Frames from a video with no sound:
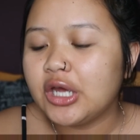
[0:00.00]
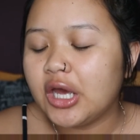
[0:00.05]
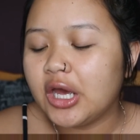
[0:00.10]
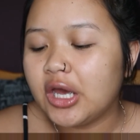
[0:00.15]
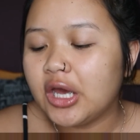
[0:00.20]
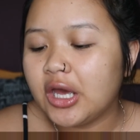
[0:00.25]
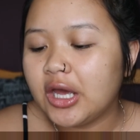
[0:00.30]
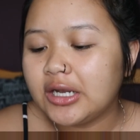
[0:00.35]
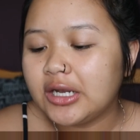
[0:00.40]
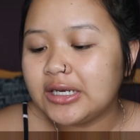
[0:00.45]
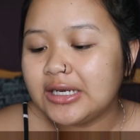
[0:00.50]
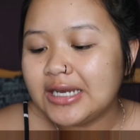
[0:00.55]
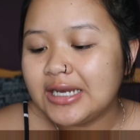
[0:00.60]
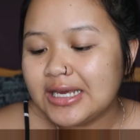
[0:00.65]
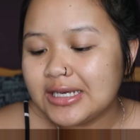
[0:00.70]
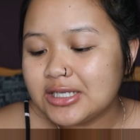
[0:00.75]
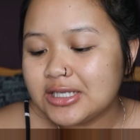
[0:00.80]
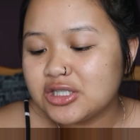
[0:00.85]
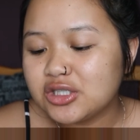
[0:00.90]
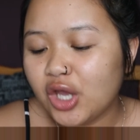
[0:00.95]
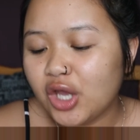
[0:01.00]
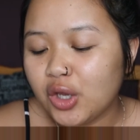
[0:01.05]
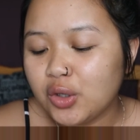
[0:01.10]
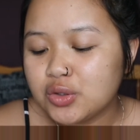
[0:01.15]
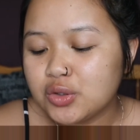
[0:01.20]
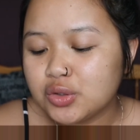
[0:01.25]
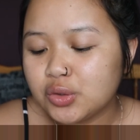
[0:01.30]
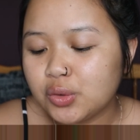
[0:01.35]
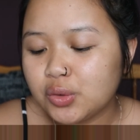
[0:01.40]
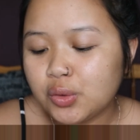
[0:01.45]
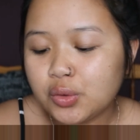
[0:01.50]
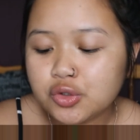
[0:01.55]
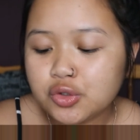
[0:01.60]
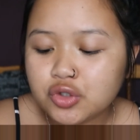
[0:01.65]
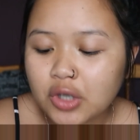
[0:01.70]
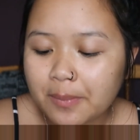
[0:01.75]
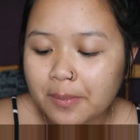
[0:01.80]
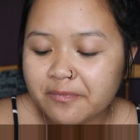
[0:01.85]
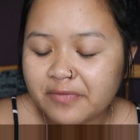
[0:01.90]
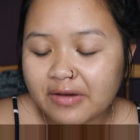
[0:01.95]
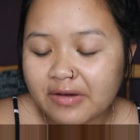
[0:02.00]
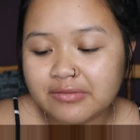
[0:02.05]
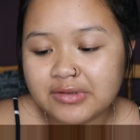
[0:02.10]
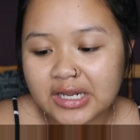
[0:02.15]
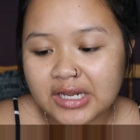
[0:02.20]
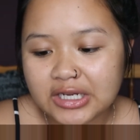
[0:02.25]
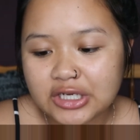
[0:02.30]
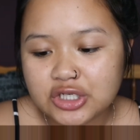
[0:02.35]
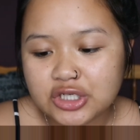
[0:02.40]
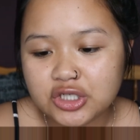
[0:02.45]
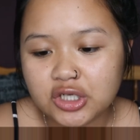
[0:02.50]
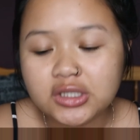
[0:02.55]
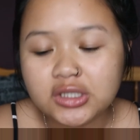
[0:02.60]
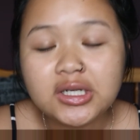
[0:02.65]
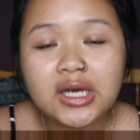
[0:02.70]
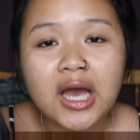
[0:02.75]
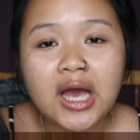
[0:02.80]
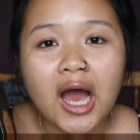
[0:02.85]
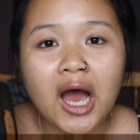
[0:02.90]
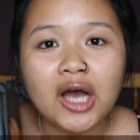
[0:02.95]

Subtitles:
NYX Total Drop Foundation.